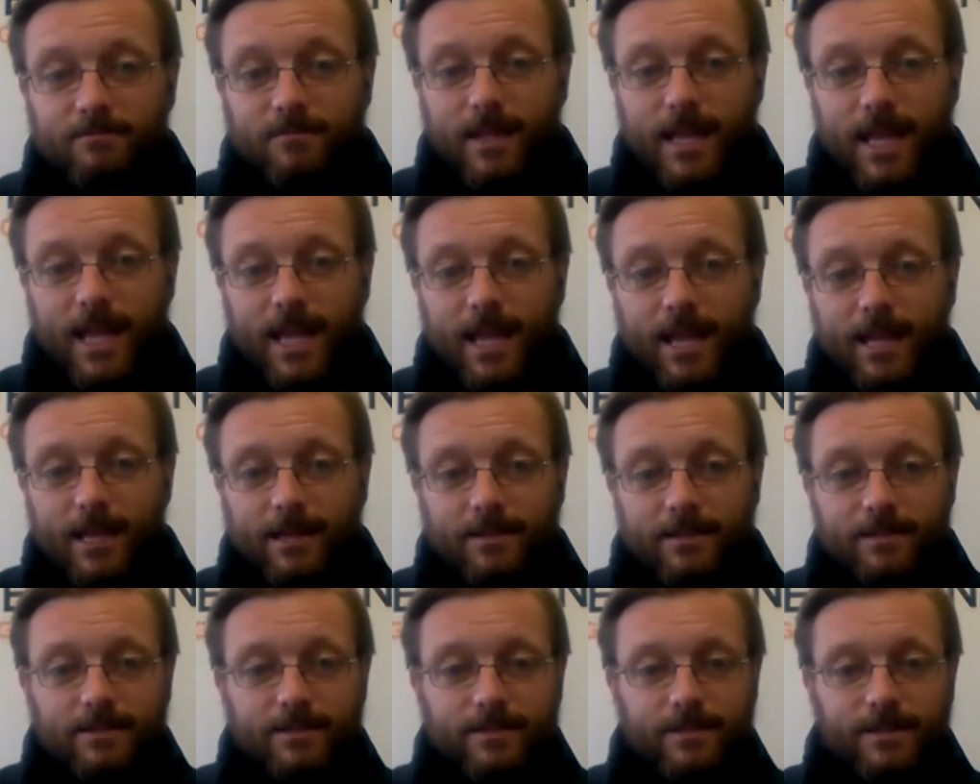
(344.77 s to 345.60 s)

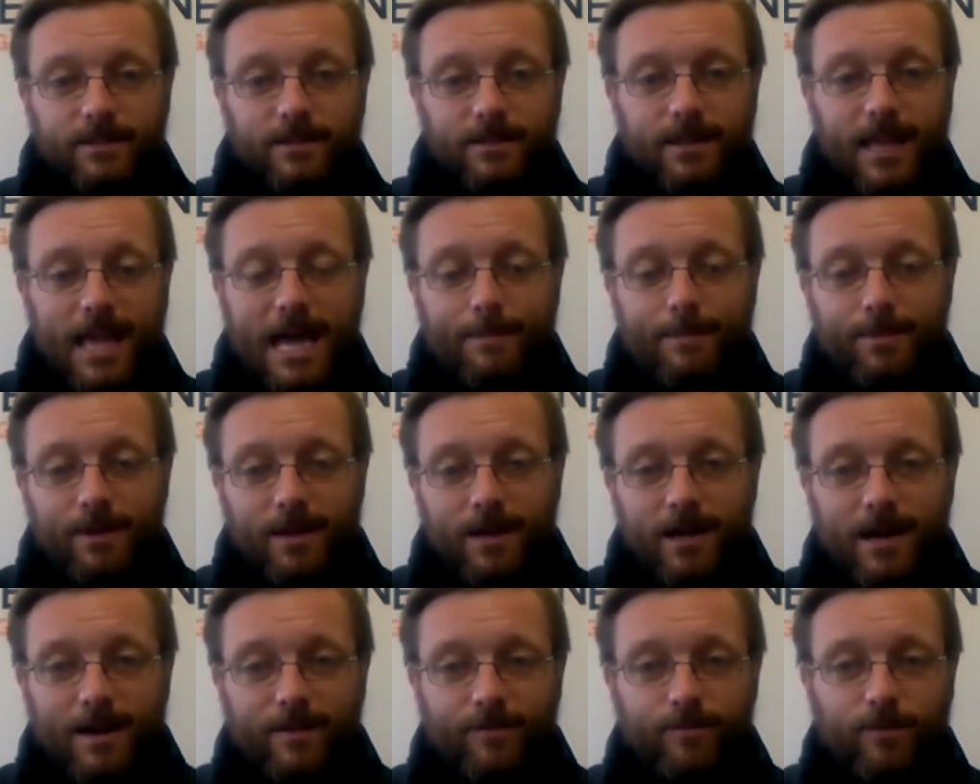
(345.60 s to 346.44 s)
and cap it
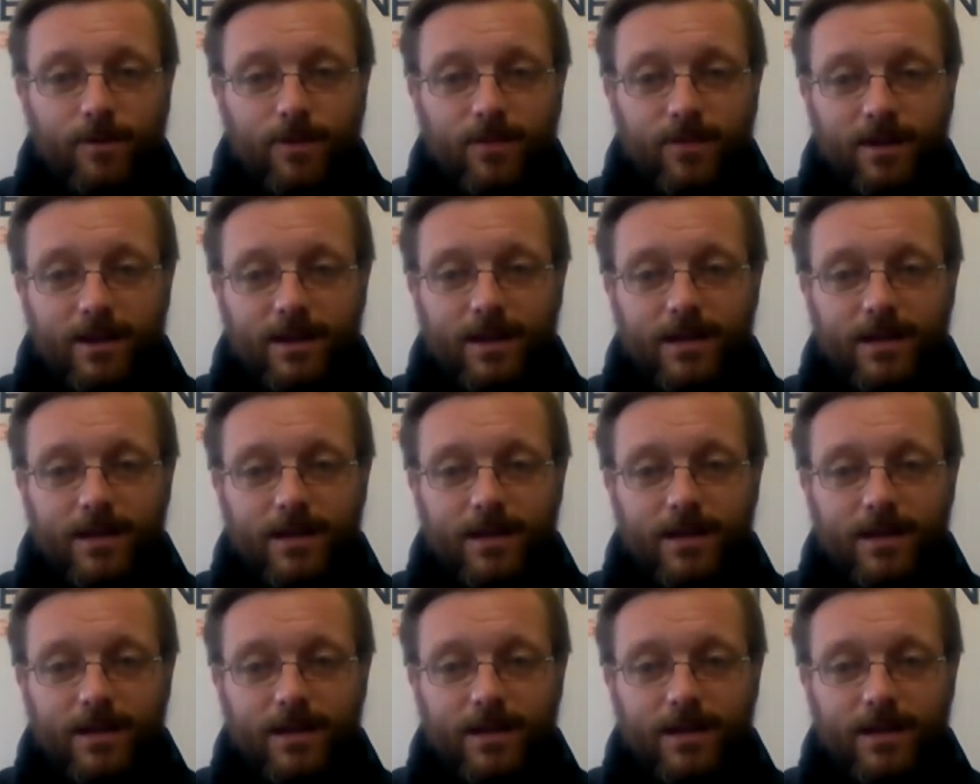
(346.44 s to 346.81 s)
off with